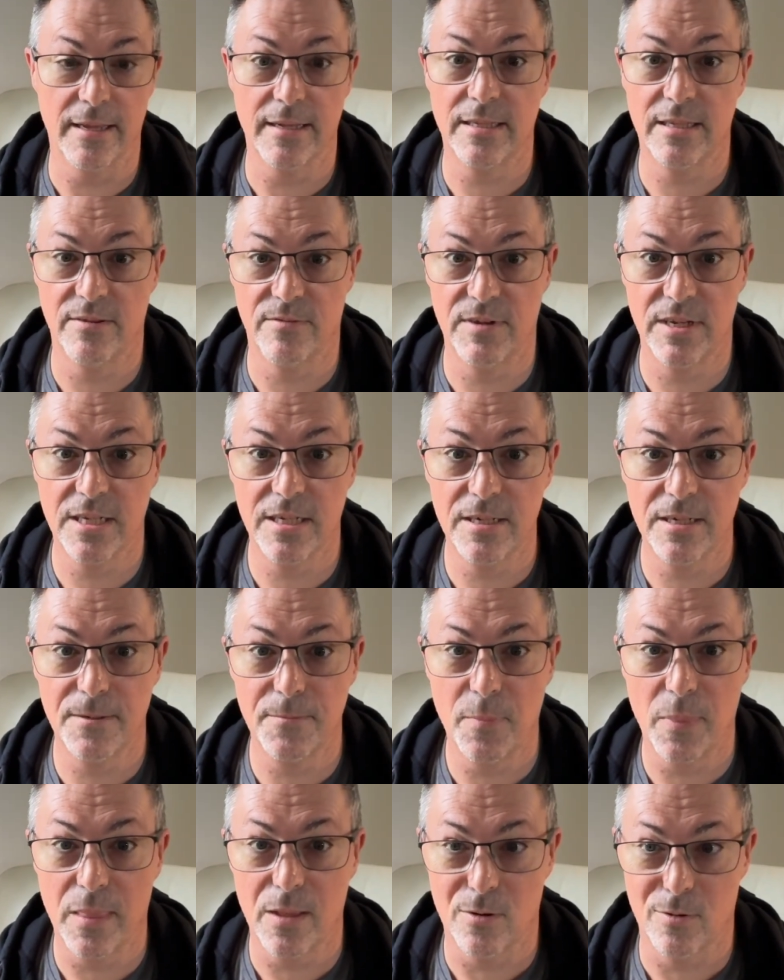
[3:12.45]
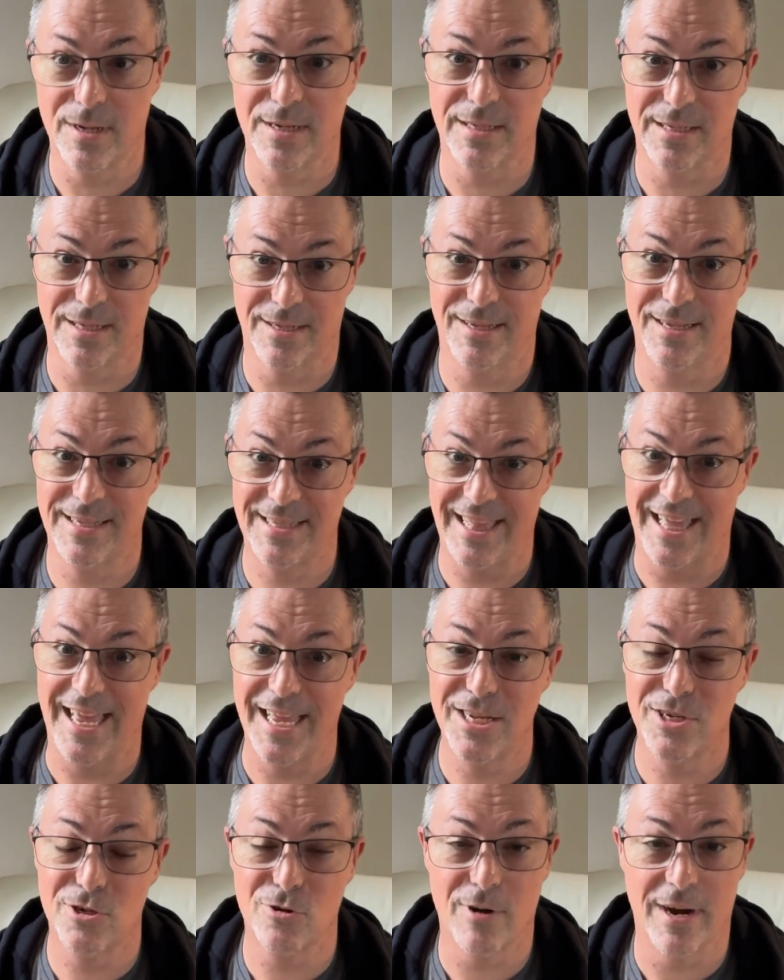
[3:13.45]
division, right? So he's their
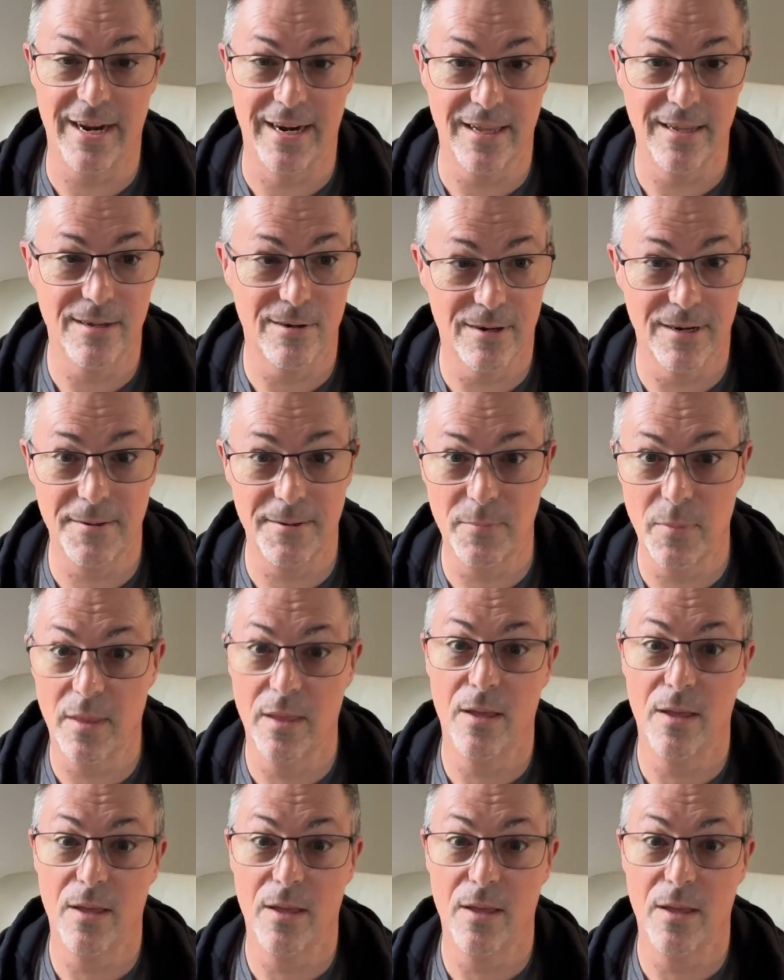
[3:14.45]
head trainer, right?